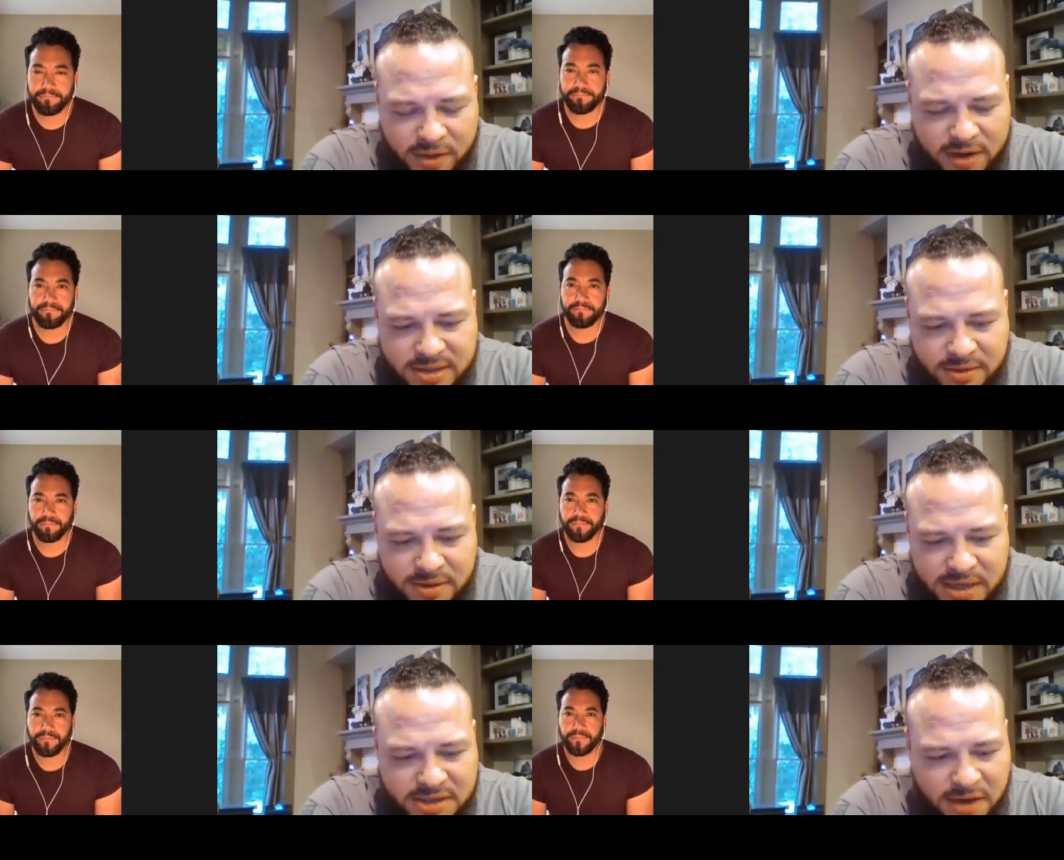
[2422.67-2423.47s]
Speaker 1: that you're
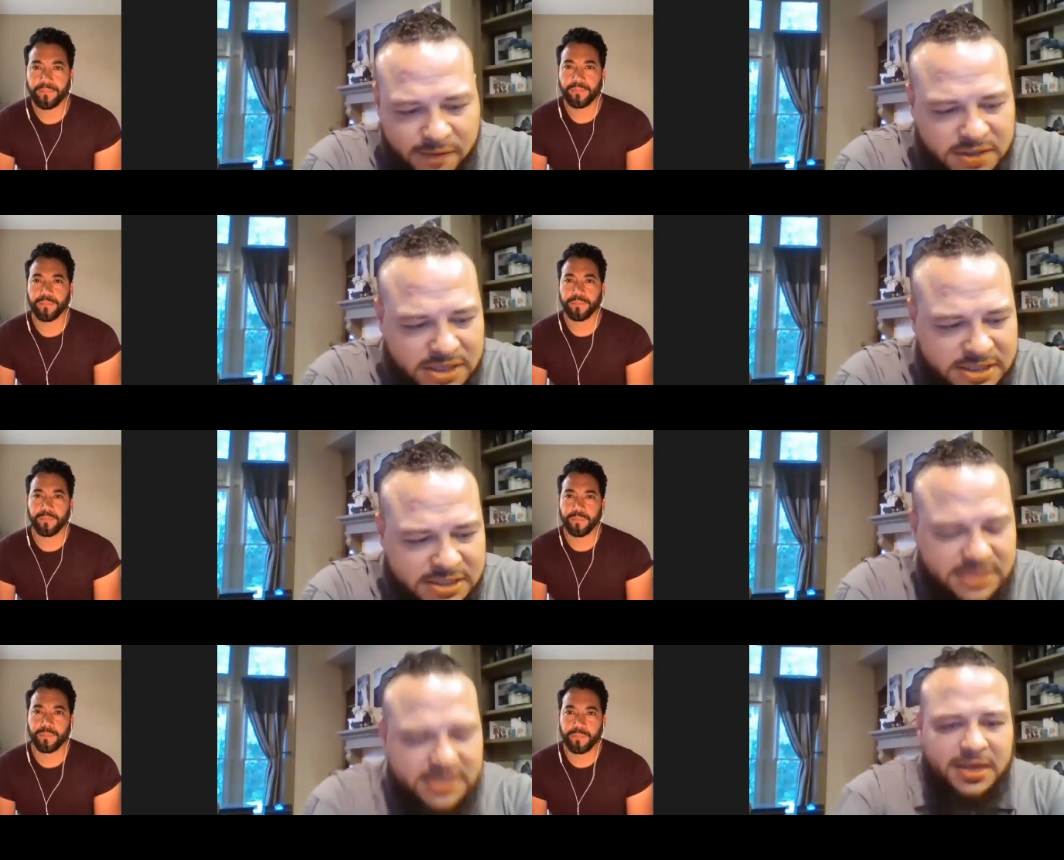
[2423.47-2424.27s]
doing and it's all for
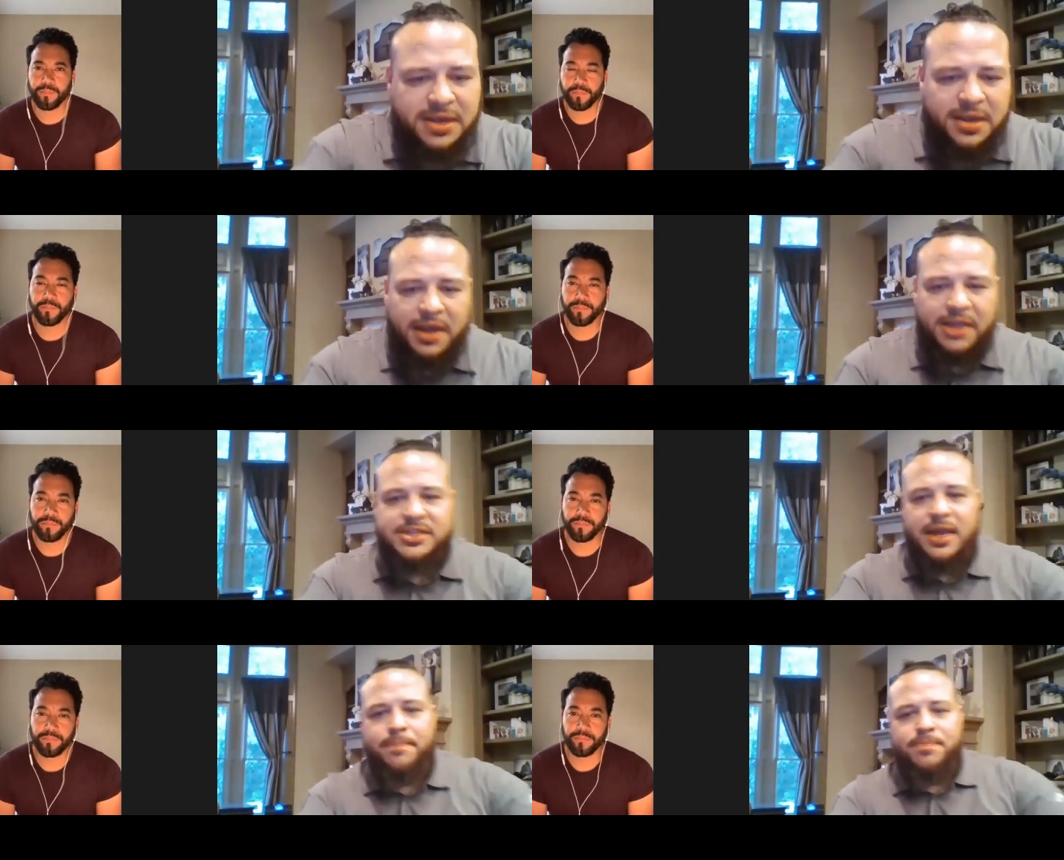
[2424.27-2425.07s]
jesus in his
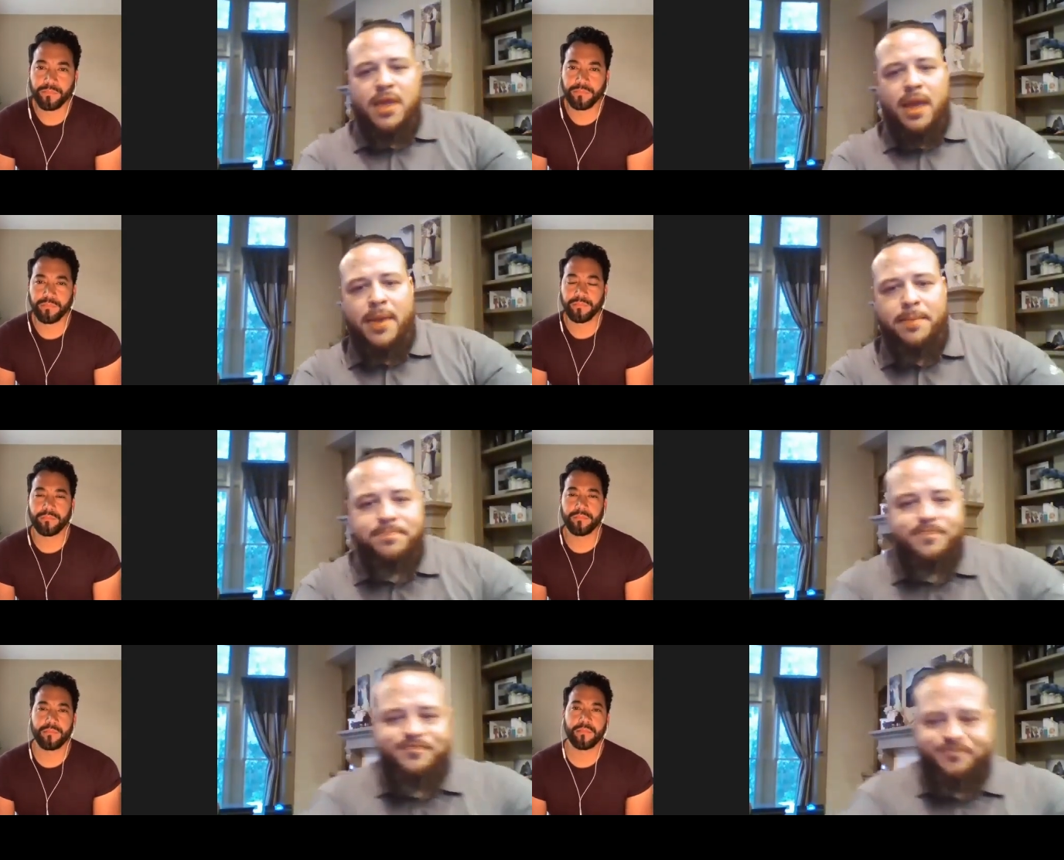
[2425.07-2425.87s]
name amen
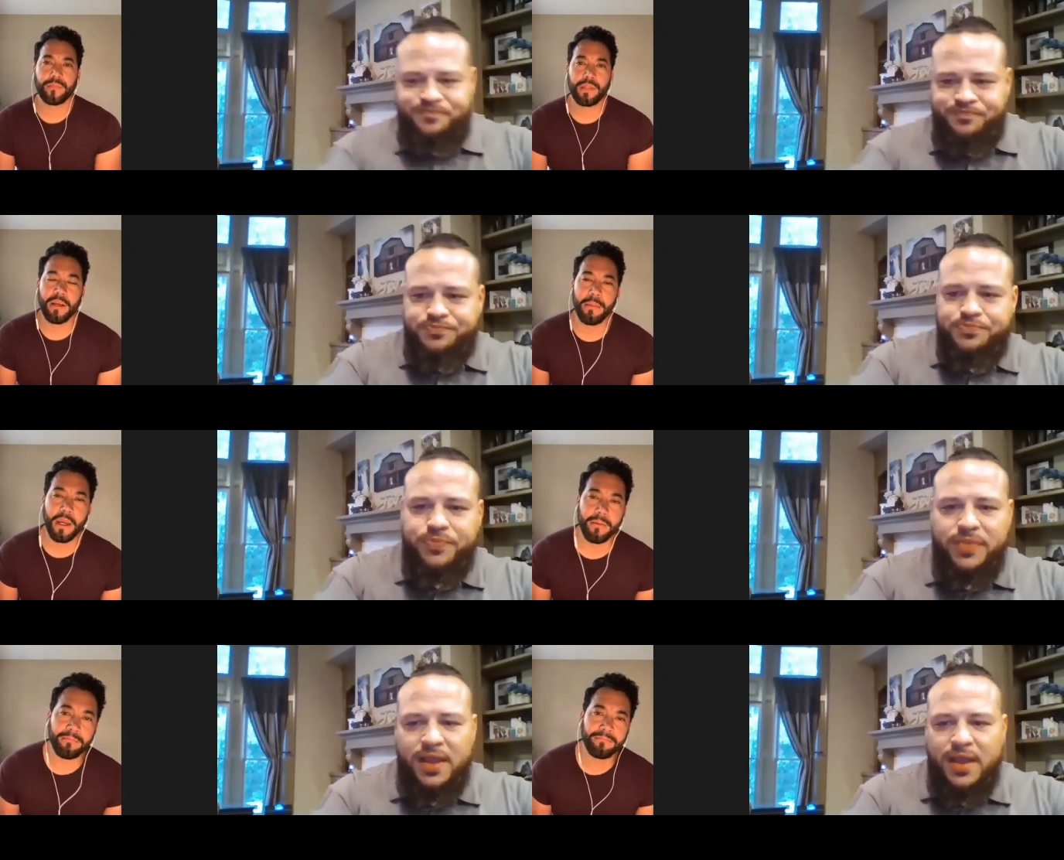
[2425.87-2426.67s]

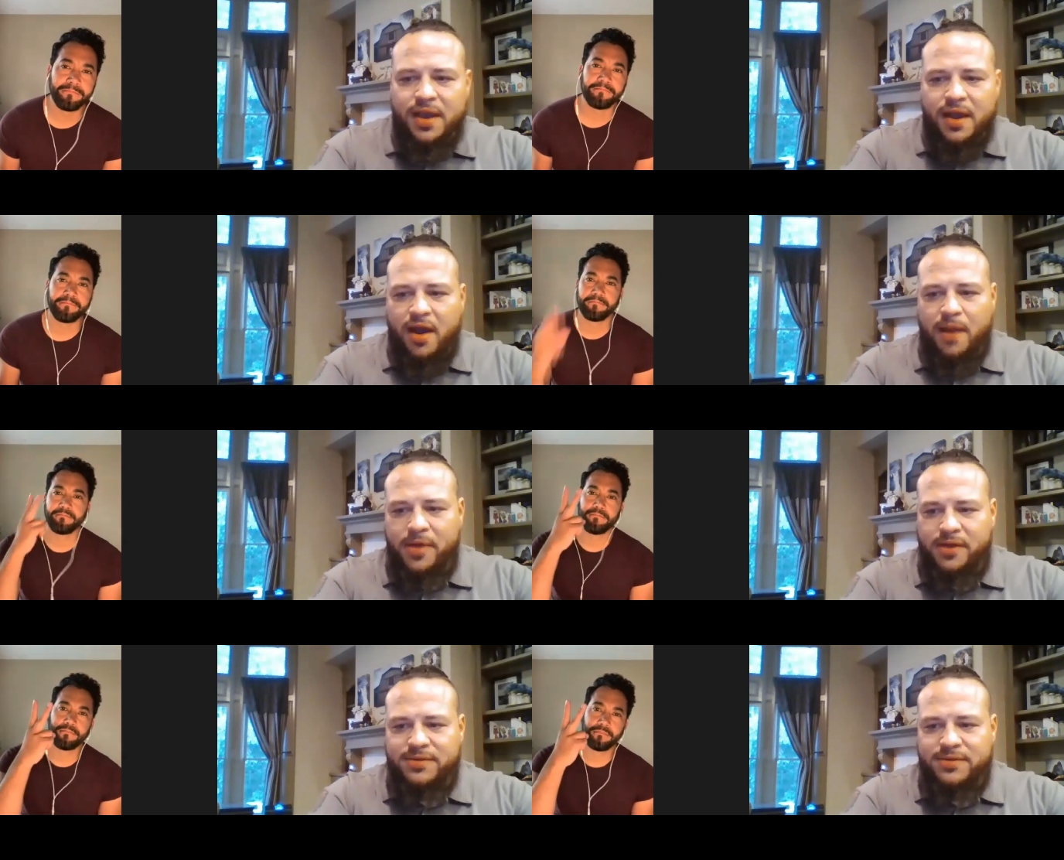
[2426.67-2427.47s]
amen all right,
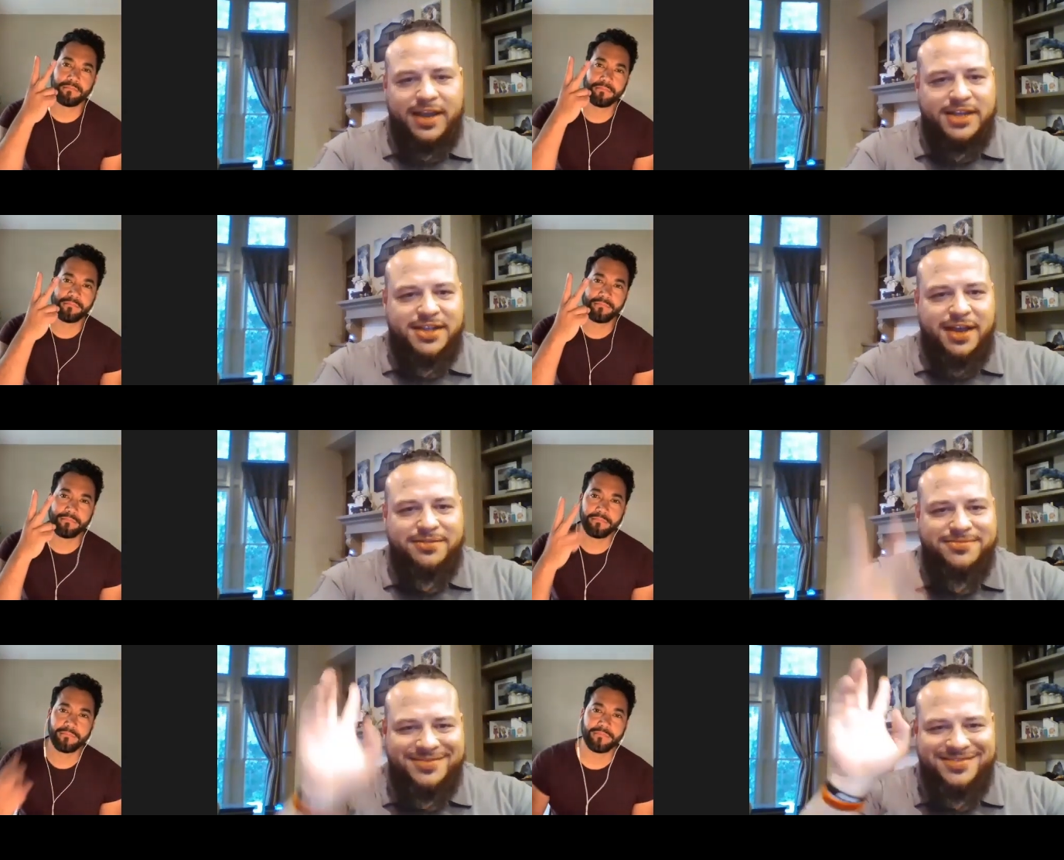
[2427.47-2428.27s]
brother. I'll catch you
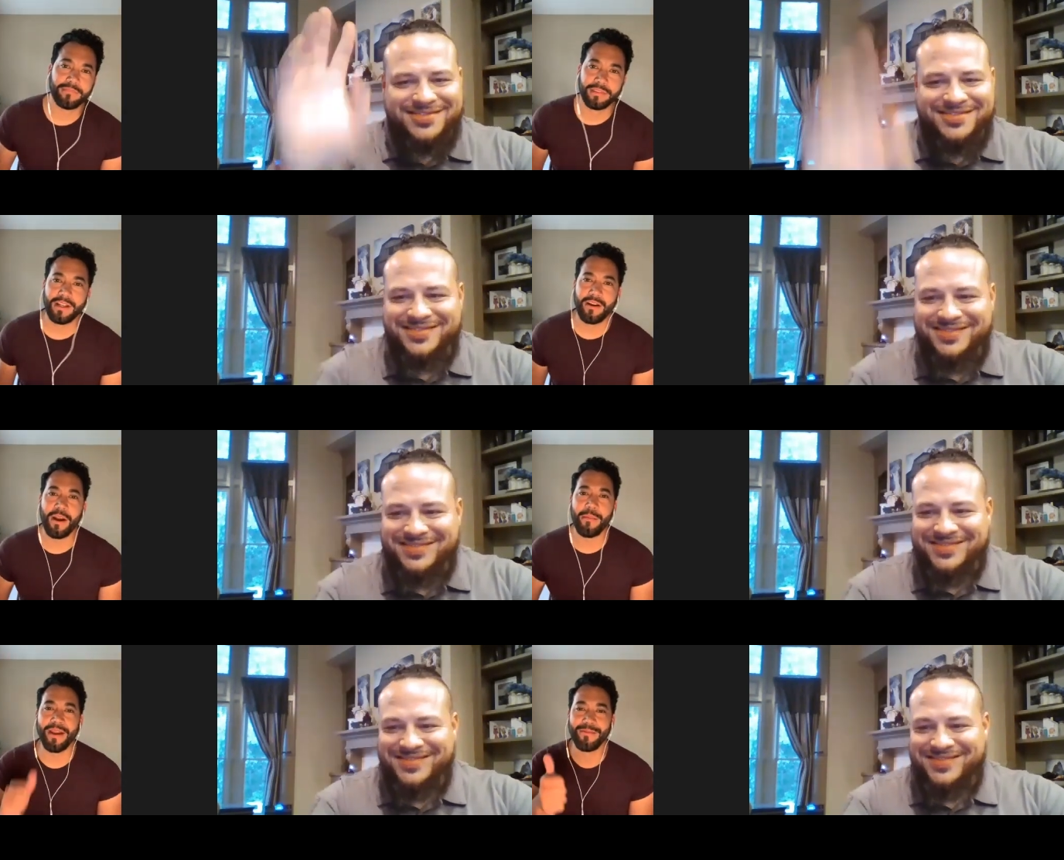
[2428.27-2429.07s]
later.
Speaker 2: All
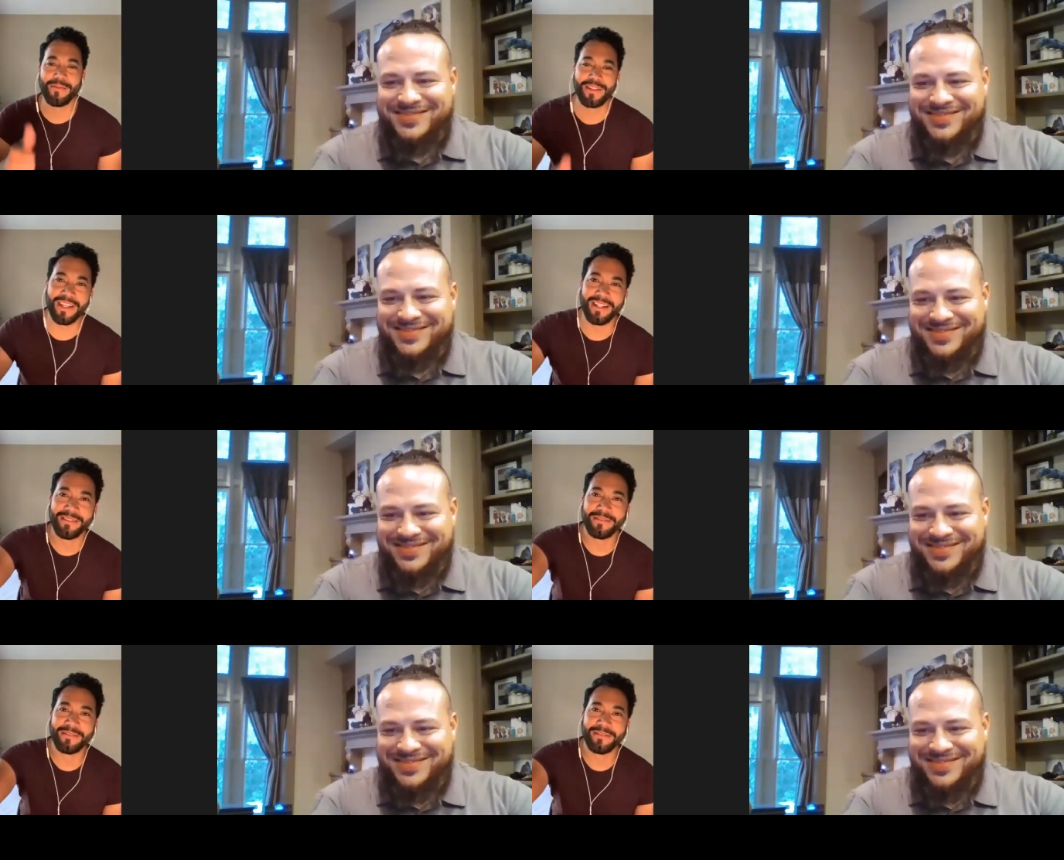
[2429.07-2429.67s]
right, man. We'll see you.